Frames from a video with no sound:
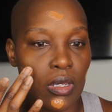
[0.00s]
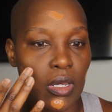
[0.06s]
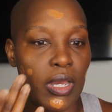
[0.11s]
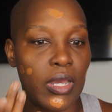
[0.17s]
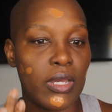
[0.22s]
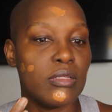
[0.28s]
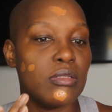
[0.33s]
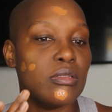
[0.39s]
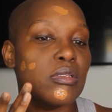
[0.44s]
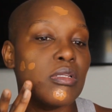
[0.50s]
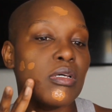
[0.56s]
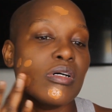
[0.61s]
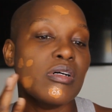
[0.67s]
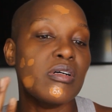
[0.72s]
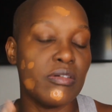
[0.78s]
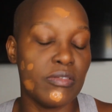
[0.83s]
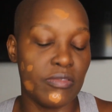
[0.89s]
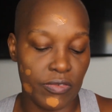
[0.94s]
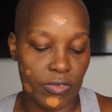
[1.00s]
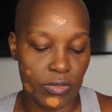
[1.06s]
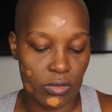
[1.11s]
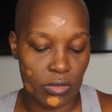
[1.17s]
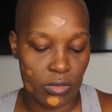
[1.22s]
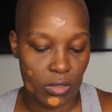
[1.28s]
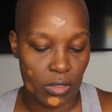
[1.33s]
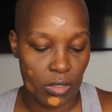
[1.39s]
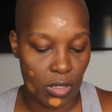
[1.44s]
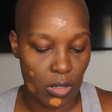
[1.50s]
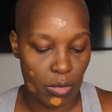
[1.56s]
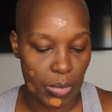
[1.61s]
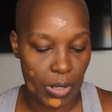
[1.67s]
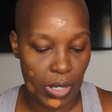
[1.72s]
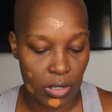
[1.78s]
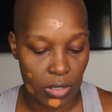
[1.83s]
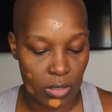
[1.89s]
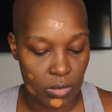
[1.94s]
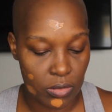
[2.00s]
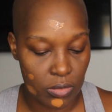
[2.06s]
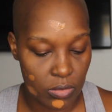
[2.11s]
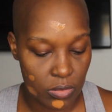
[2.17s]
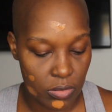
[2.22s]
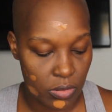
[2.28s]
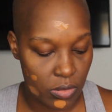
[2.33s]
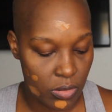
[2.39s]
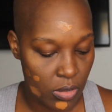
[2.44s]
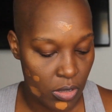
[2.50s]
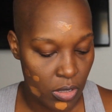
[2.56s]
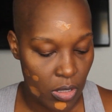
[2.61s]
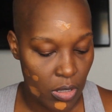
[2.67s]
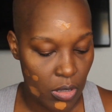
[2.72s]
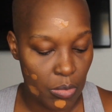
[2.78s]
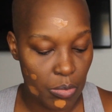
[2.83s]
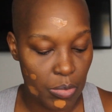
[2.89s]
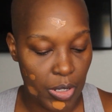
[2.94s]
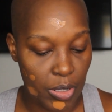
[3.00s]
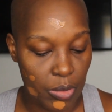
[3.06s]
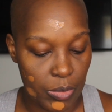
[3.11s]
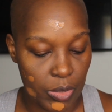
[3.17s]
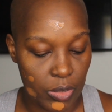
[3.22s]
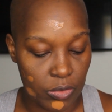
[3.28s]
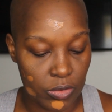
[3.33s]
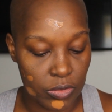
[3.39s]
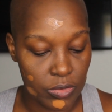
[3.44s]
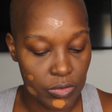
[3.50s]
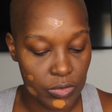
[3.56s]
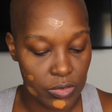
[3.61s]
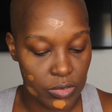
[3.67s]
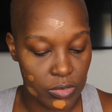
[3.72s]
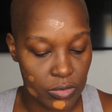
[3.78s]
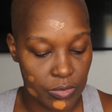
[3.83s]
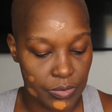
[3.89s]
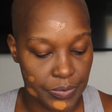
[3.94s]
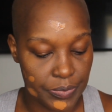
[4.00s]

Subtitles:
I love about Bare Minerals,